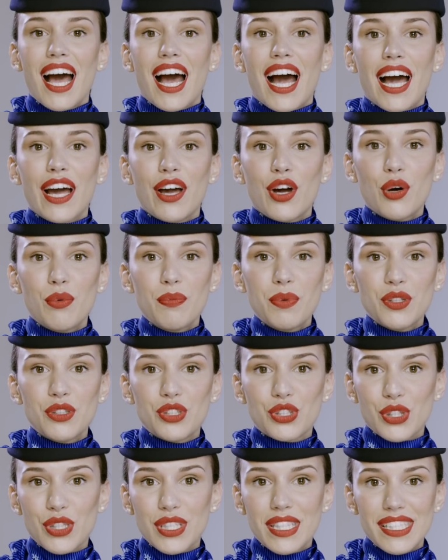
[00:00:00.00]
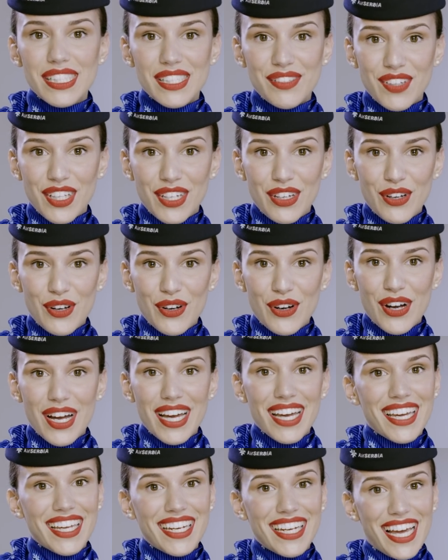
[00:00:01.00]
I hope you enjoyed this video
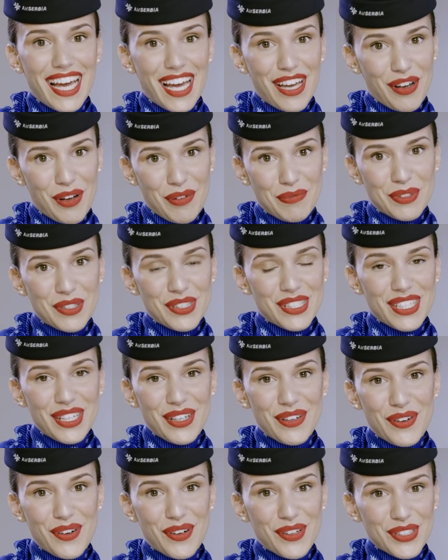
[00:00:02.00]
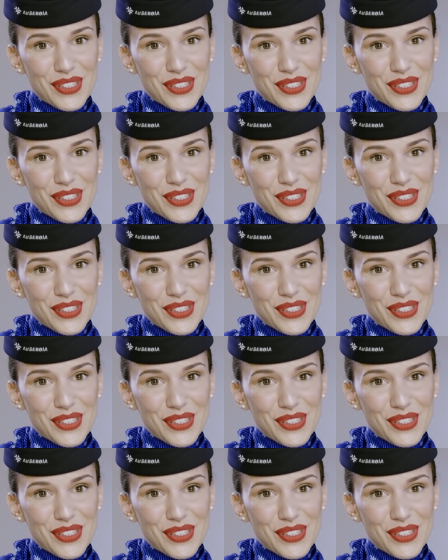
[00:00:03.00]
and I hope to see you all